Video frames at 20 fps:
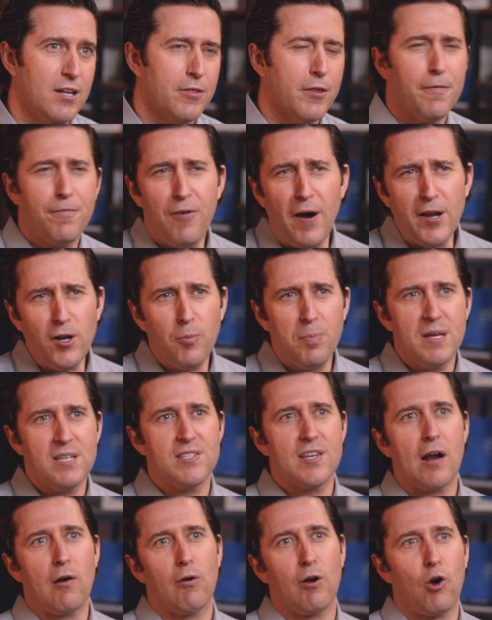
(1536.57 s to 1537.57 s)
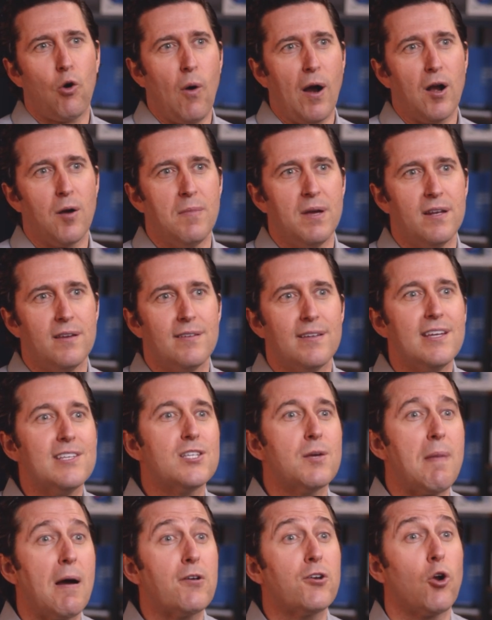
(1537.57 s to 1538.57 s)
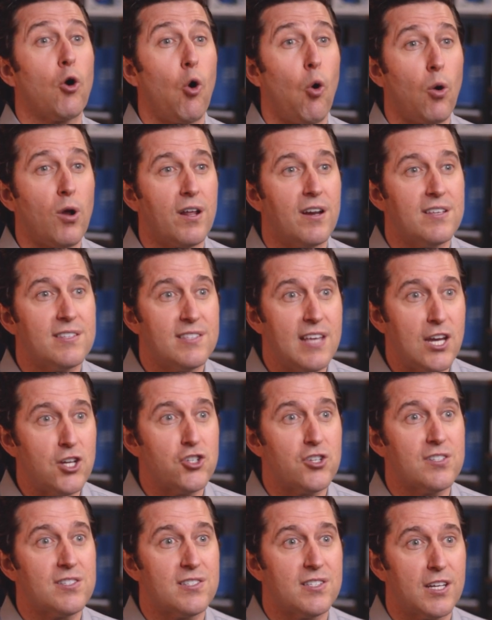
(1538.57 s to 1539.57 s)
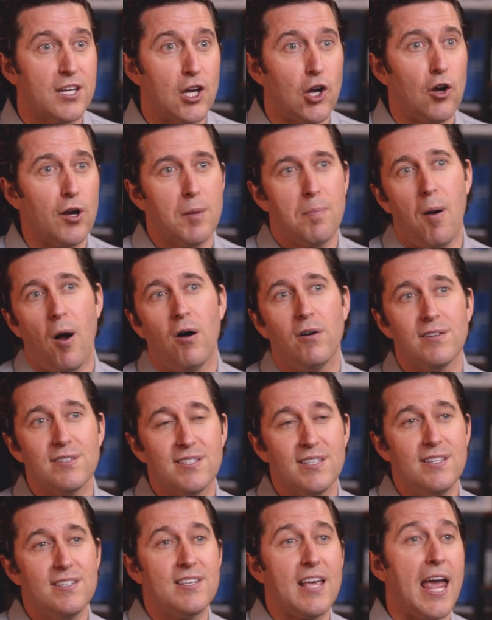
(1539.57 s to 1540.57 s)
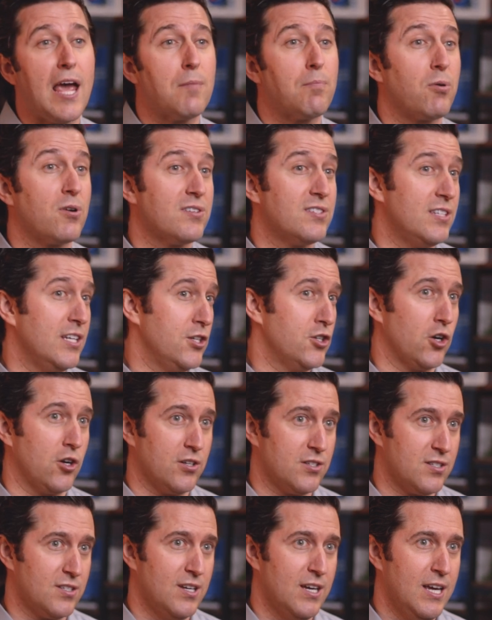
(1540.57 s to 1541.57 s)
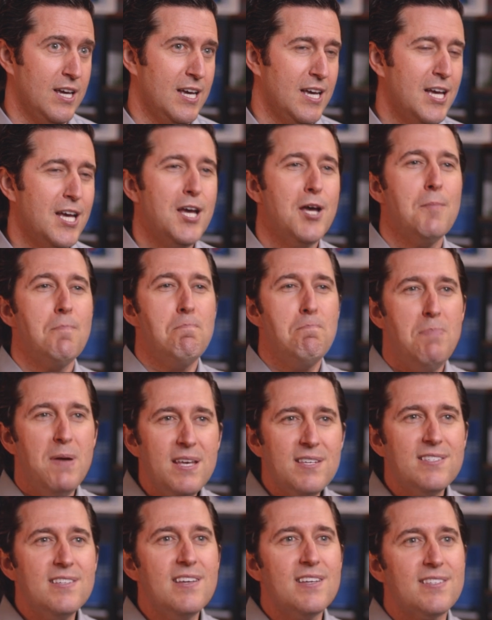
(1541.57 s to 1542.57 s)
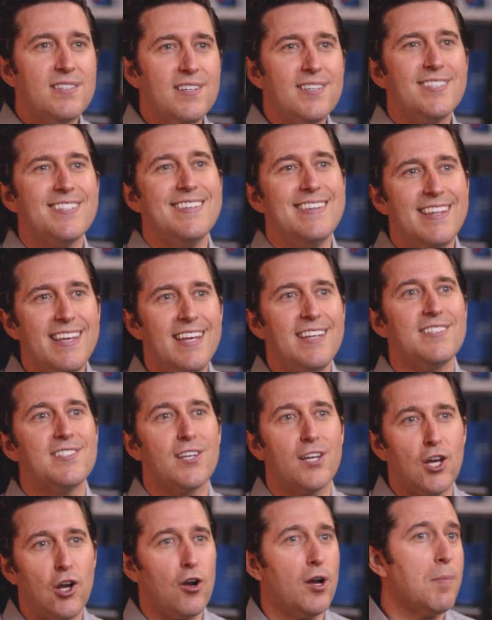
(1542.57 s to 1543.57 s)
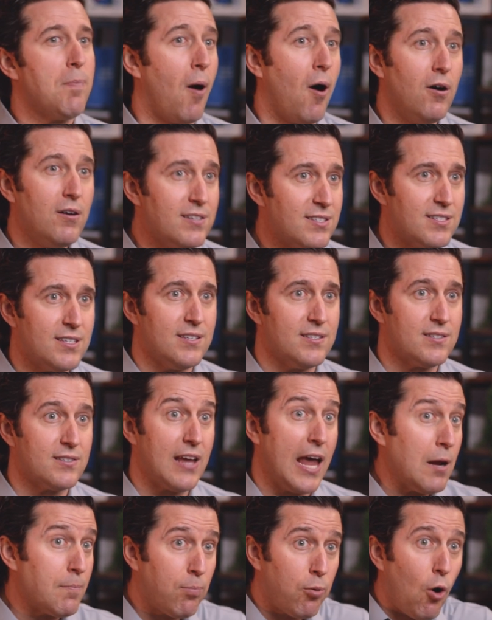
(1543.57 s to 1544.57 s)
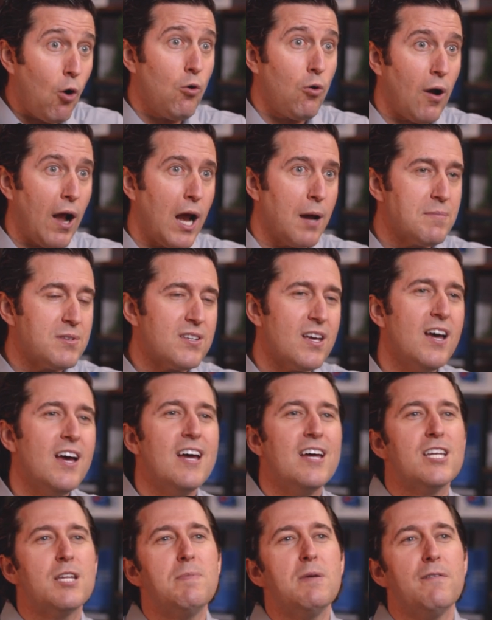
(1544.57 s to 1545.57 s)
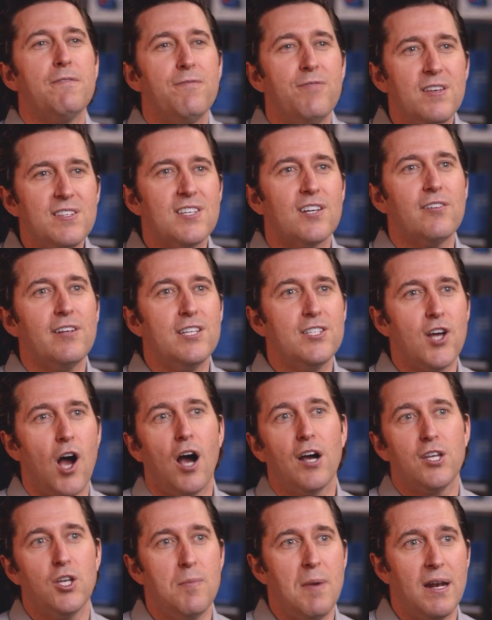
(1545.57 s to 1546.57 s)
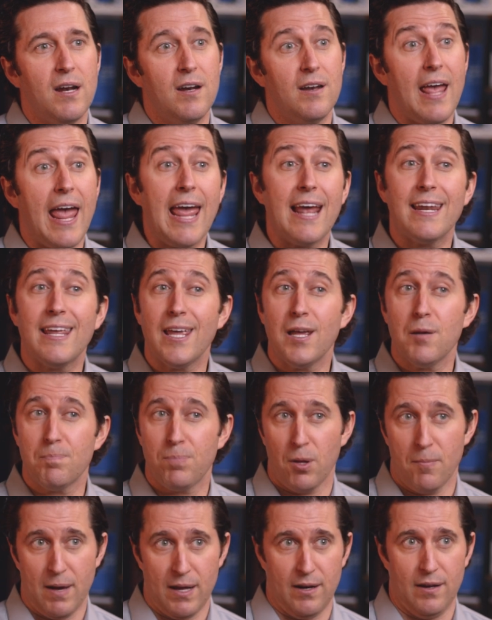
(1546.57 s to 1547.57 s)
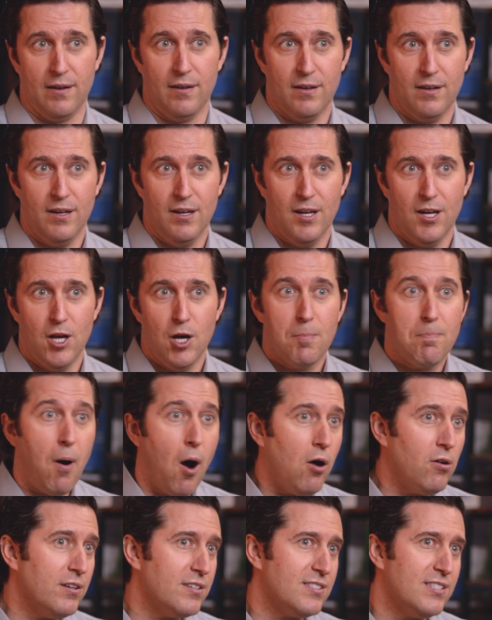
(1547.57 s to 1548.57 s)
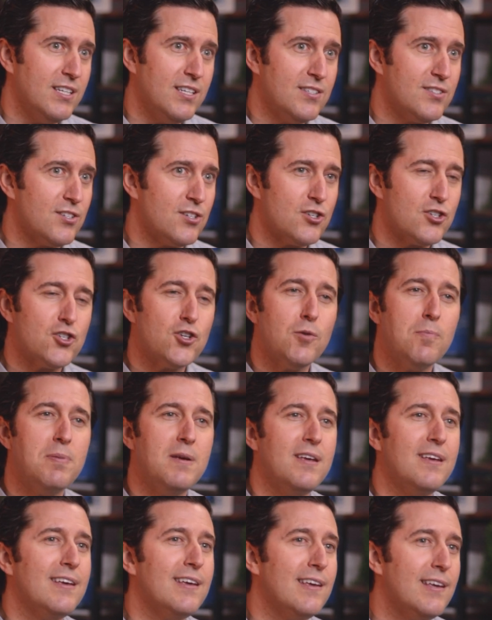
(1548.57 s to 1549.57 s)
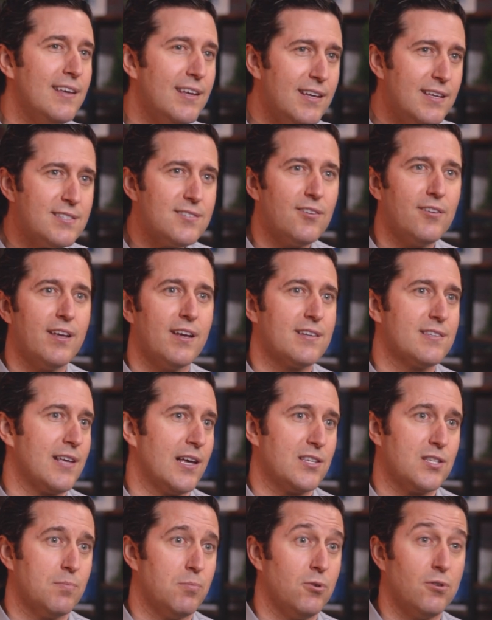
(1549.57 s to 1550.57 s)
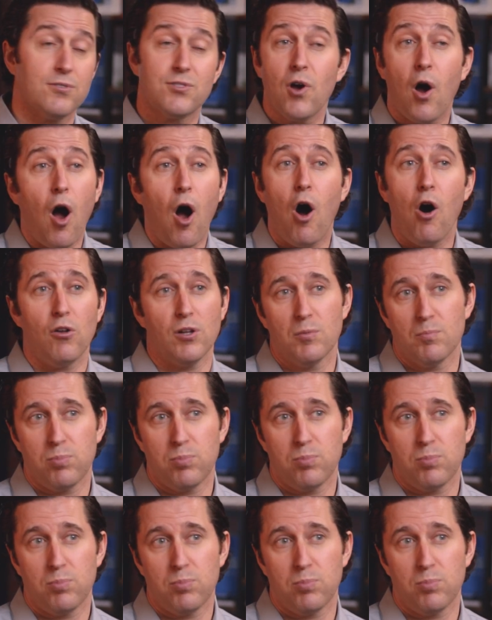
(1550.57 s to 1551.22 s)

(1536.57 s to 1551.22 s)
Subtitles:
The final PCI requirement is about your organization's security policies and procedures. Businesses need security policies and programs to be physically documented and implemented. Policies should be easily accessible to all